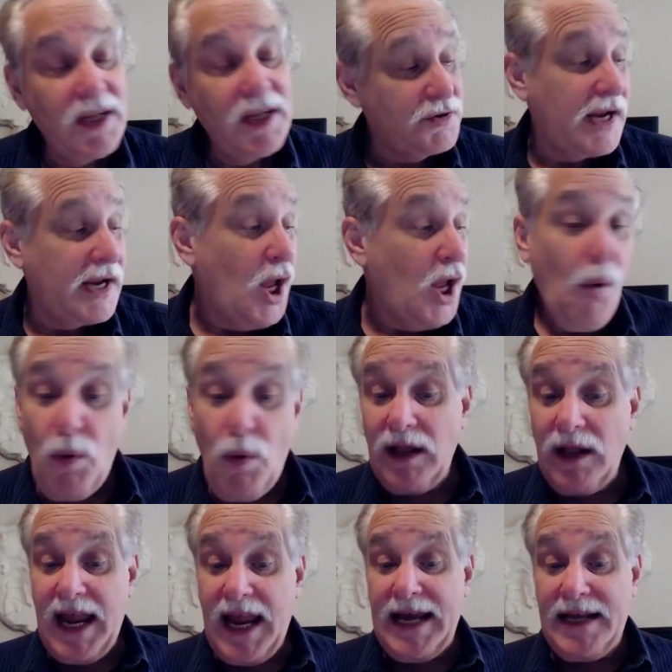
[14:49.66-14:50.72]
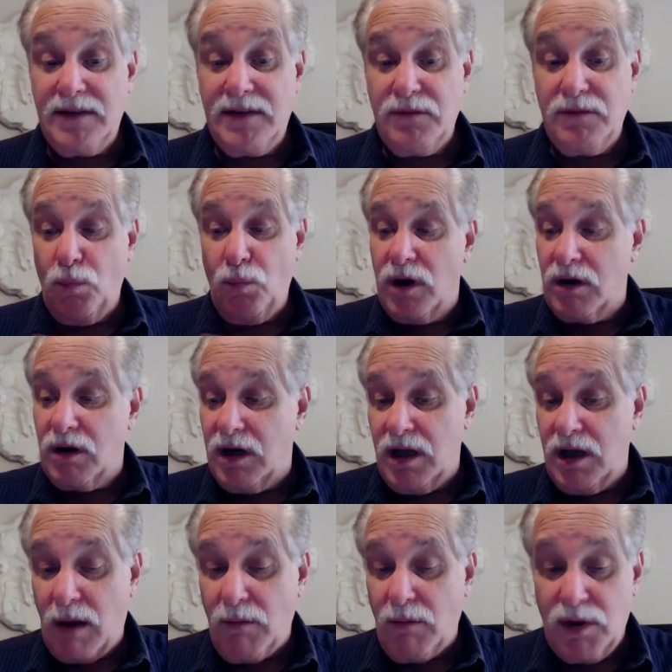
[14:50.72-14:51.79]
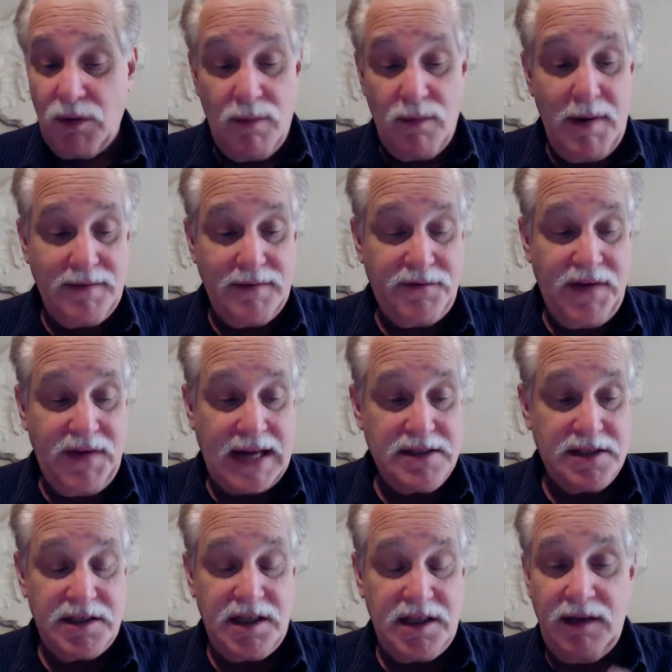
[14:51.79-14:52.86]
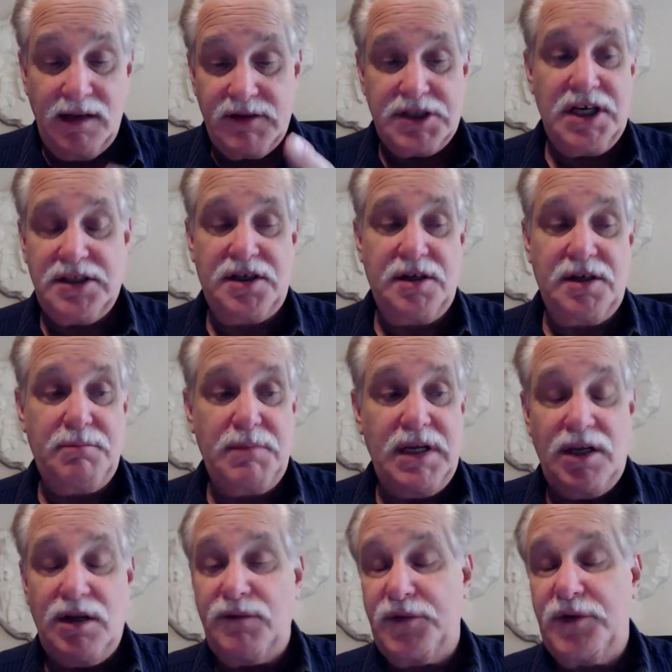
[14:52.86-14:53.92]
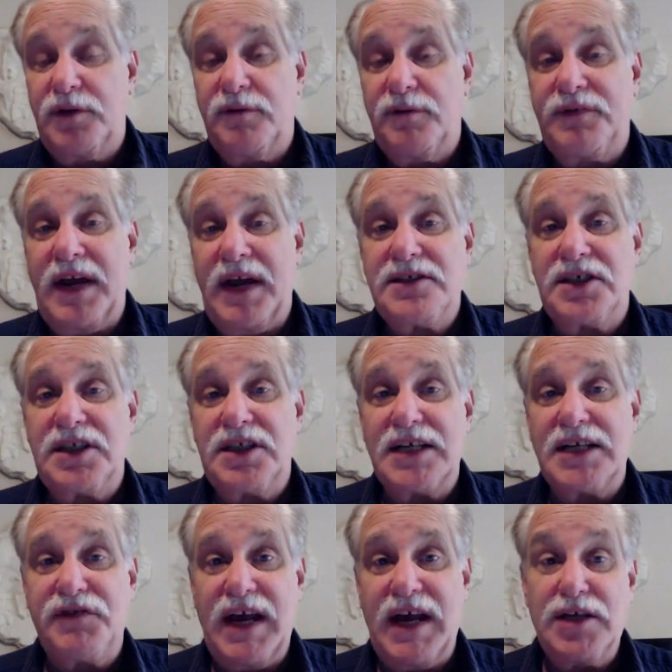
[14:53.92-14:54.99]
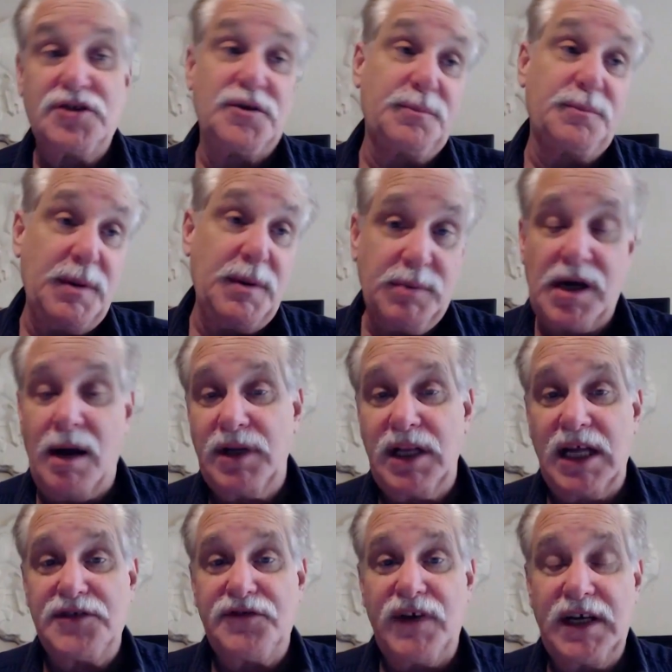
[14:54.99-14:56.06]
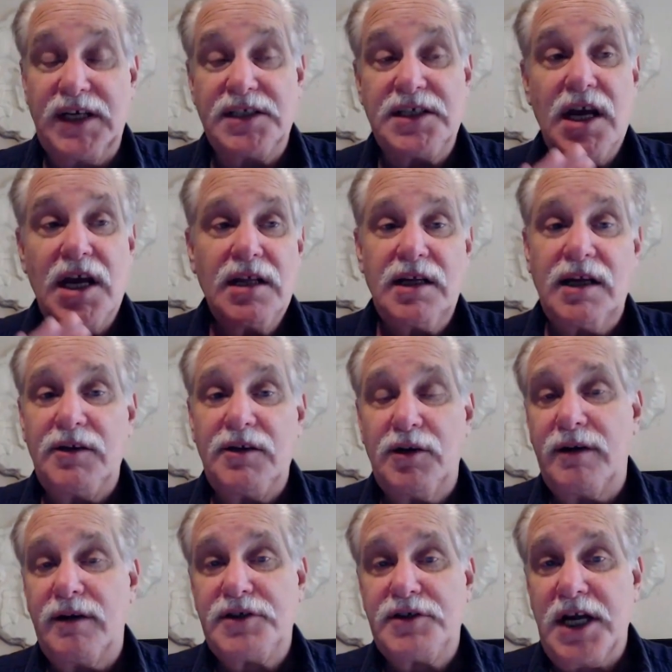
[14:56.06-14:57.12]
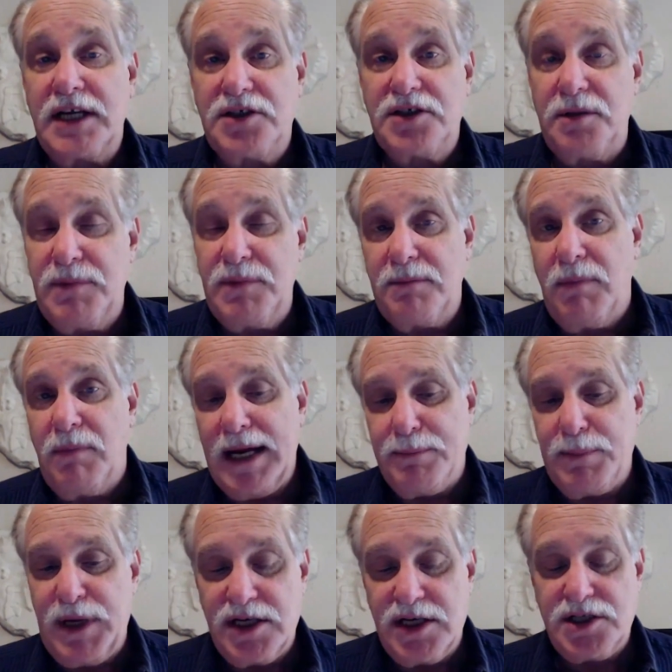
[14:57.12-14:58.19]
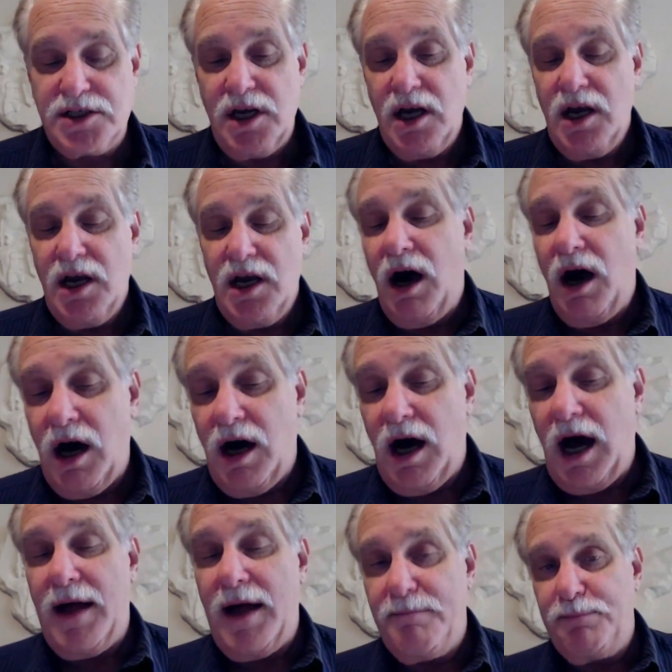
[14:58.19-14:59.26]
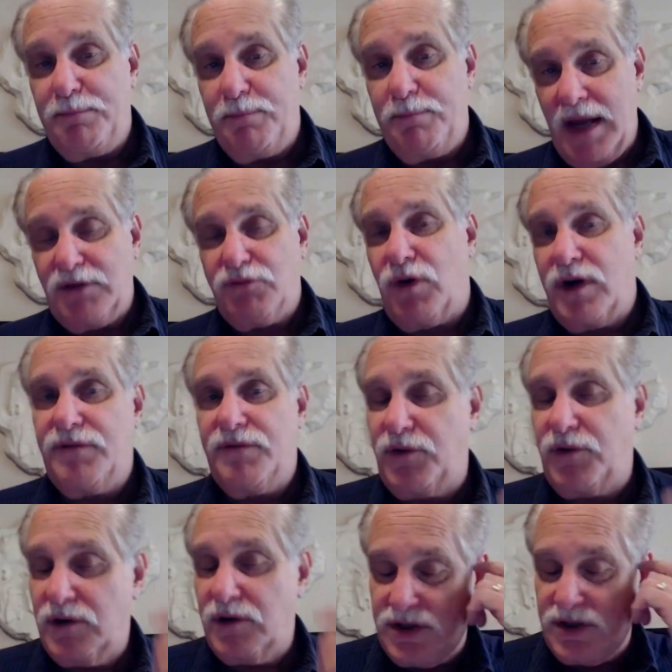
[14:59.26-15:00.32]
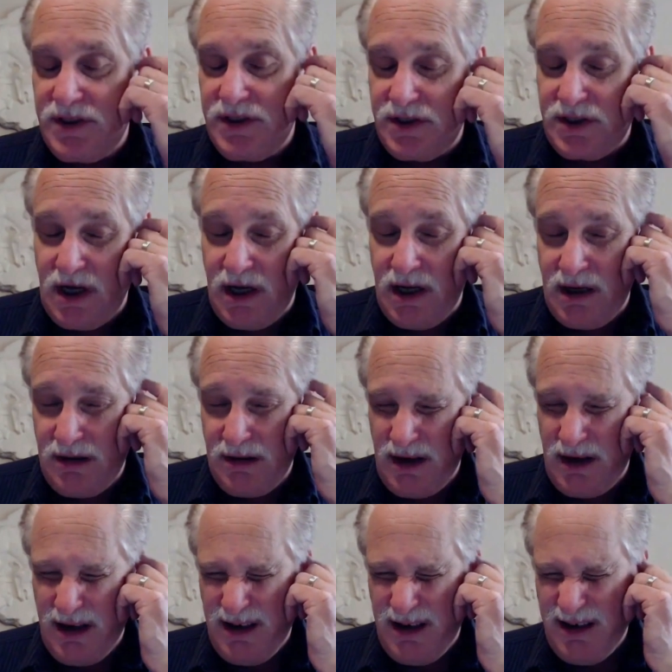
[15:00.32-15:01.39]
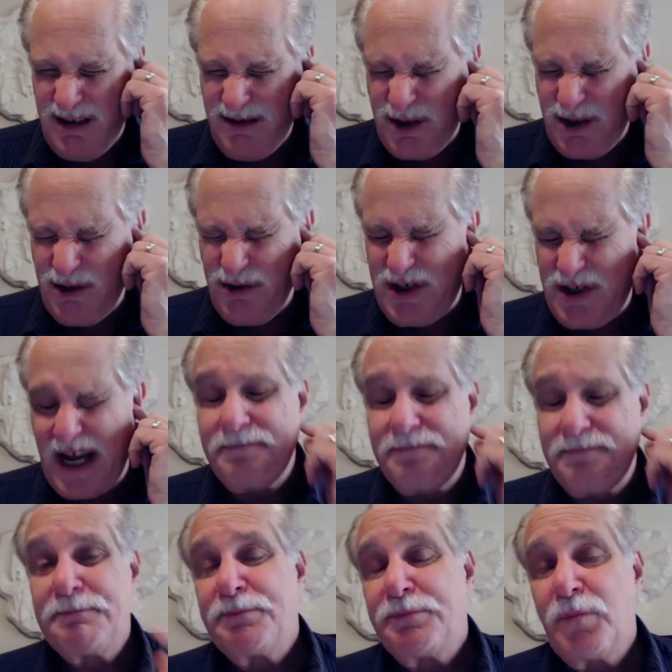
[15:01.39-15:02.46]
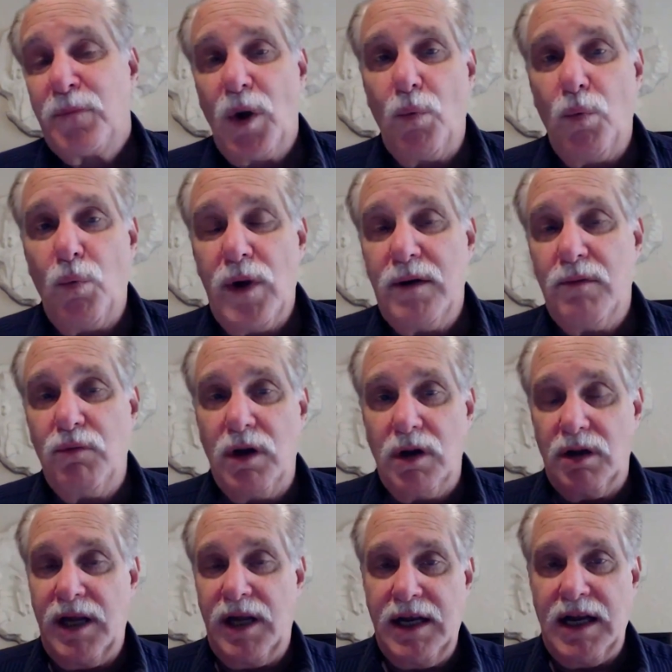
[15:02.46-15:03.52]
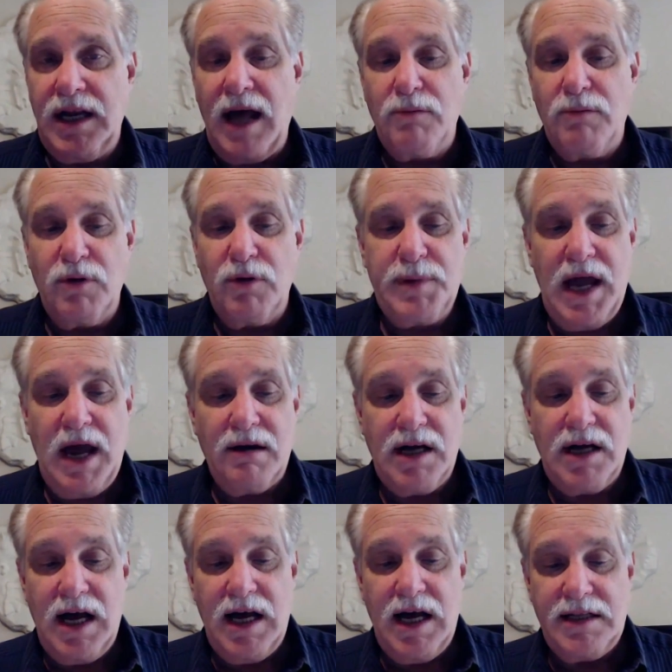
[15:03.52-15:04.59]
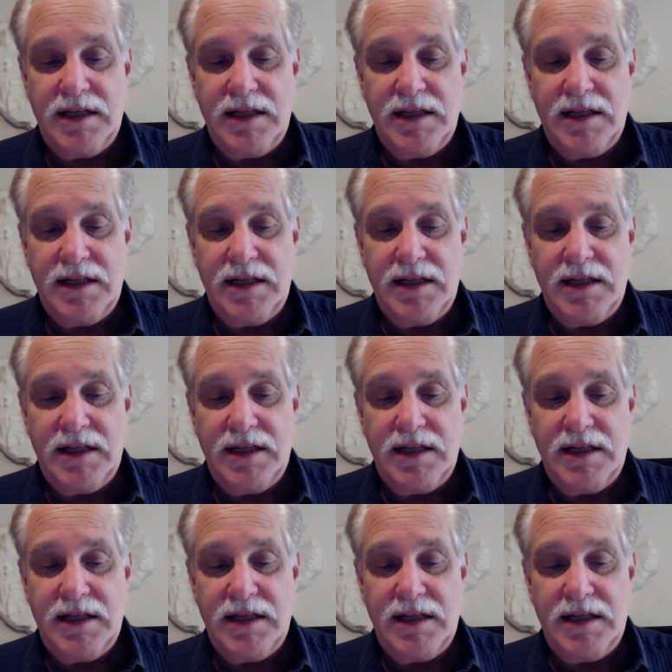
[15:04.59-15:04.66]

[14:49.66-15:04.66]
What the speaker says: well, that's great. Well, and I want to remind fans that they'll have a chance to meet you, for the fans in Las Vegas or people coming to Las Vegas. You're going to have a chance to meet Mike because on May 21st, this Thursday, he and I will be out